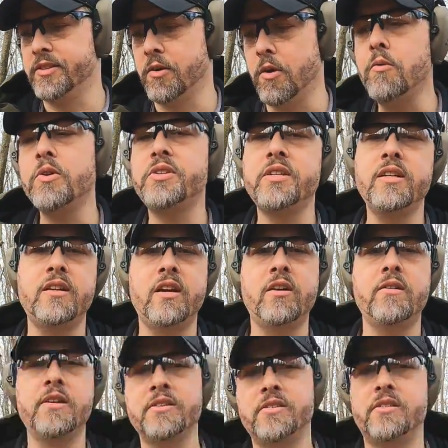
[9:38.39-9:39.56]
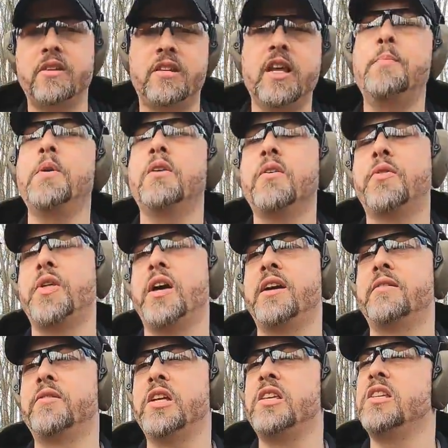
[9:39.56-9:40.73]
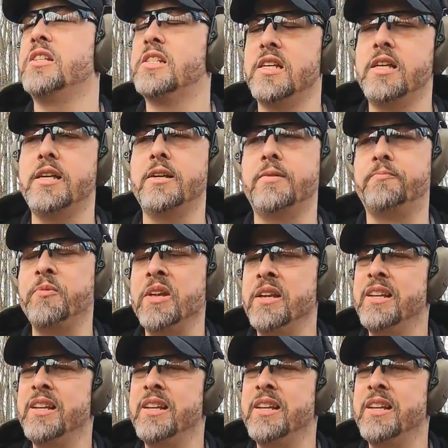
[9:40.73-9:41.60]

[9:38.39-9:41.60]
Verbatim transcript: So what we're seeing here is the typical thing that you see, and